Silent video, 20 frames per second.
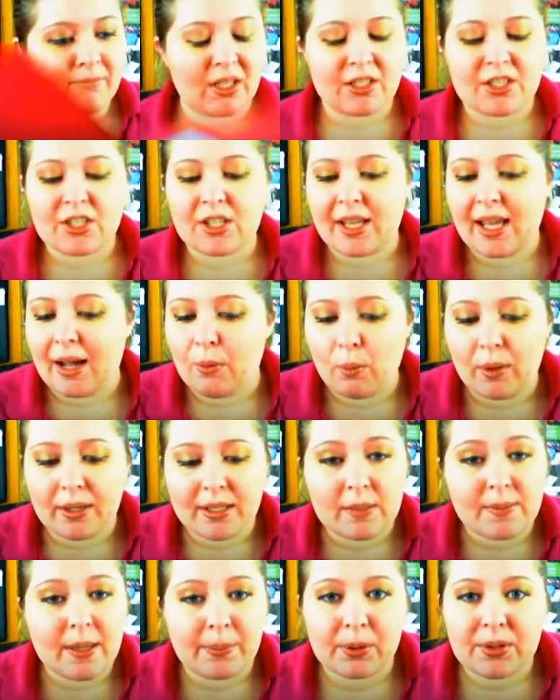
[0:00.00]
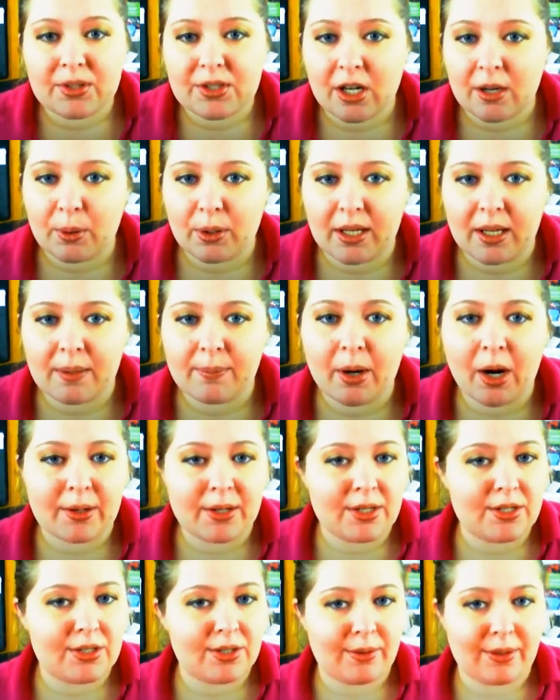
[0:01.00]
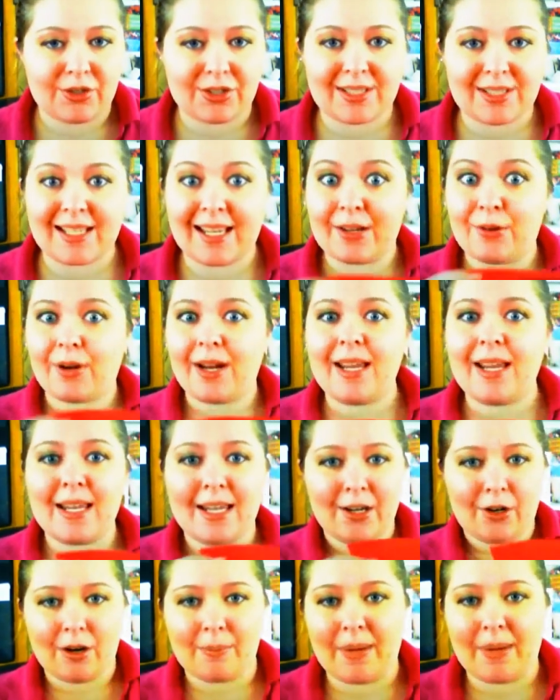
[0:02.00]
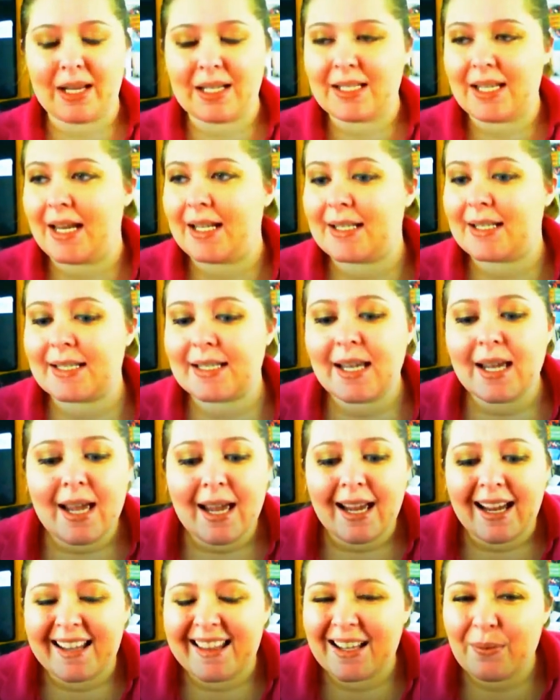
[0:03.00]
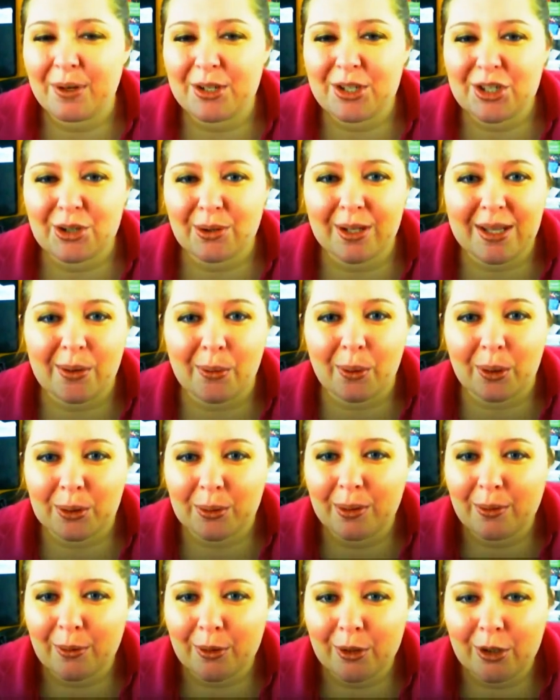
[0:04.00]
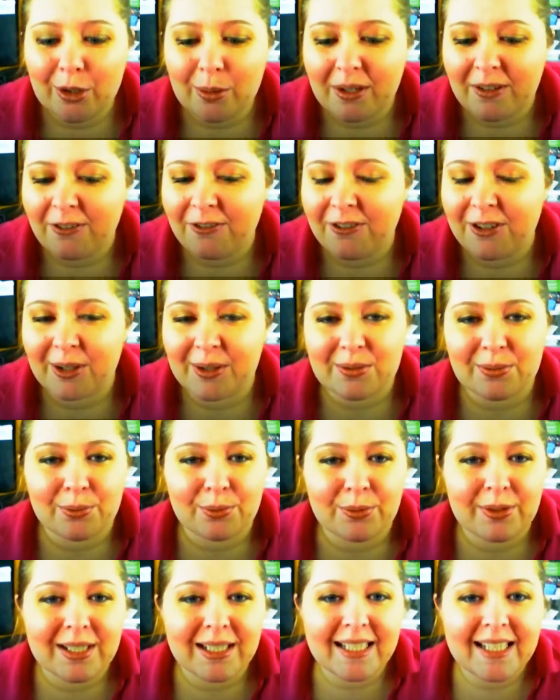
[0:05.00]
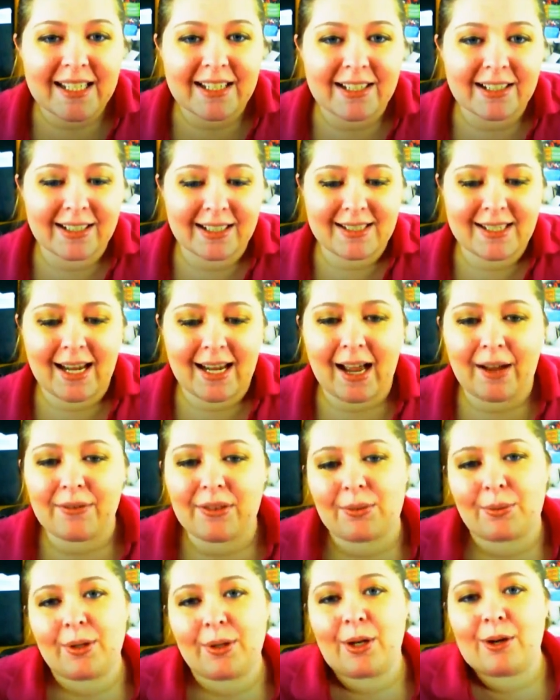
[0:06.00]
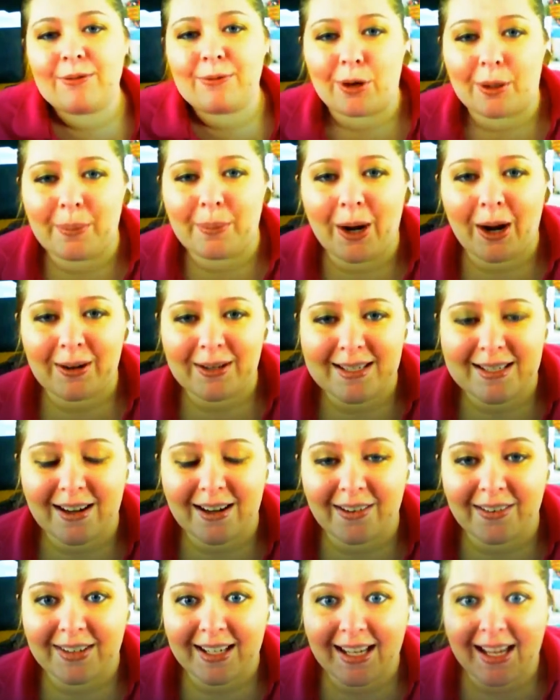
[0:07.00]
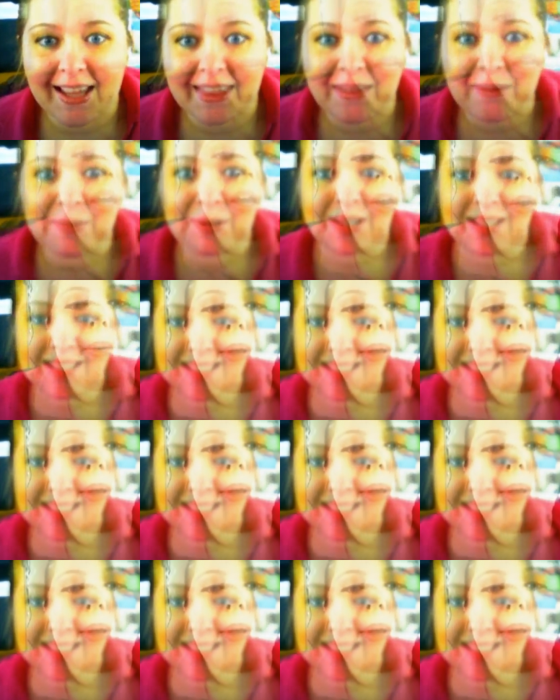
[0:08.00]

So that once people start booking parties, you can just say, great, here are my dates. And then once you're in the ordering room, it feels really good to have 3 or 4 parties already on the book.